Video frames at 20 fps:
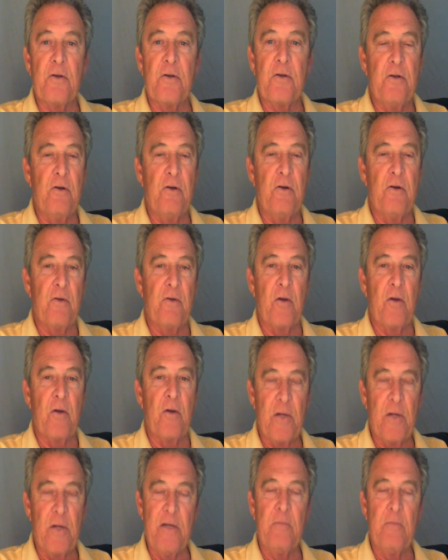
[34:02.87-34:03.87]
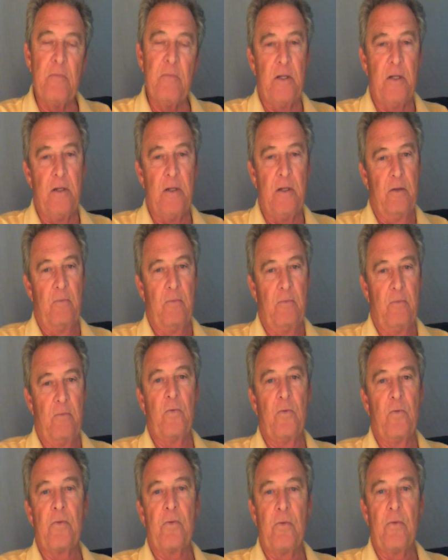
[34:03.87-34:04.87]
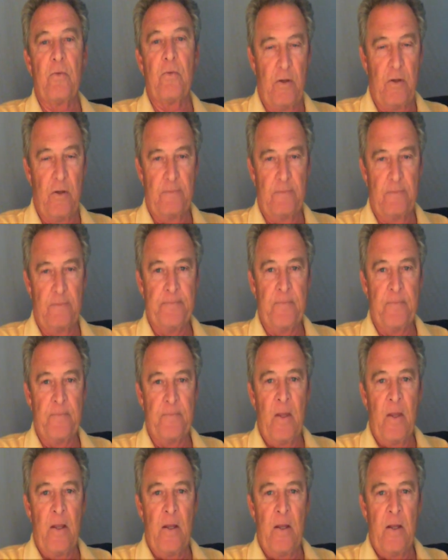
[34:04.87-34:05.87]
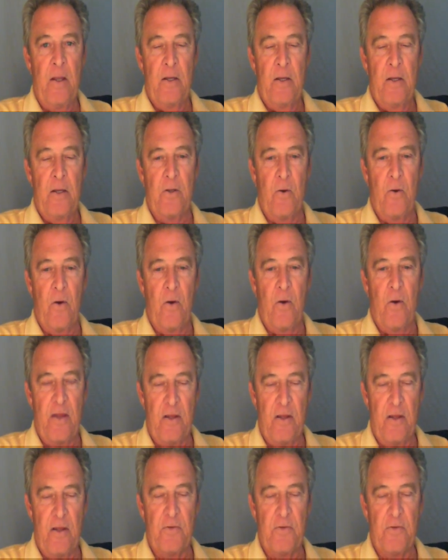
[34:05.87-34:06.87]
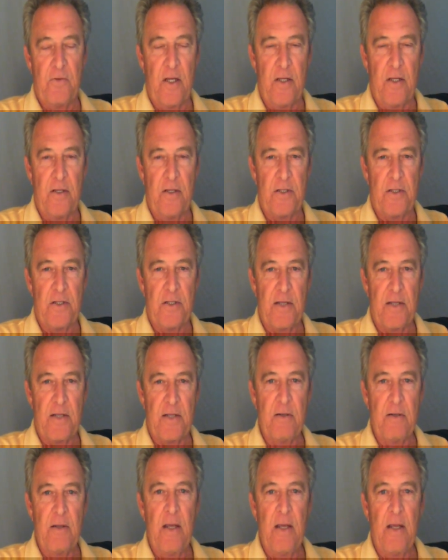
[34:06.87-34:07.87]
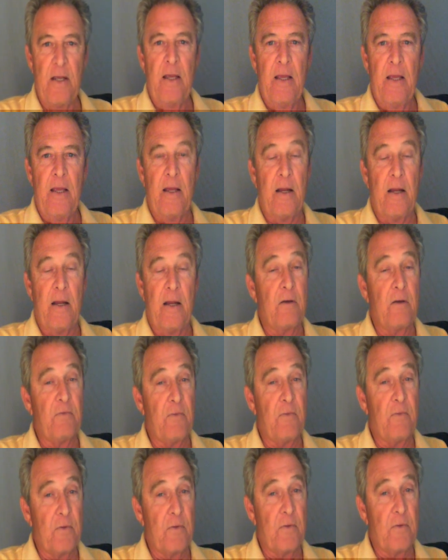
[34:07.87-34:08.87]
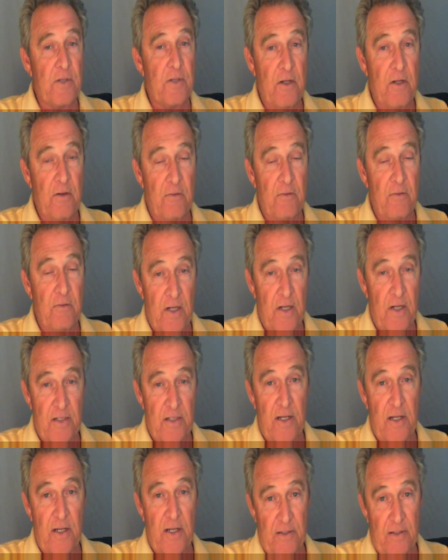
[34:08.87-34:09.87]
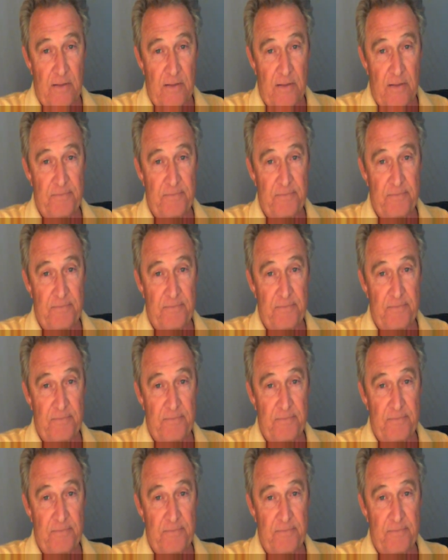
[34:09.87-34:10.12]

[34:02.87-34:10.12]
that you have a complete bid done when we're through here. So I thank you for taking this lesson, and I look forward to seeing you in the next lesson.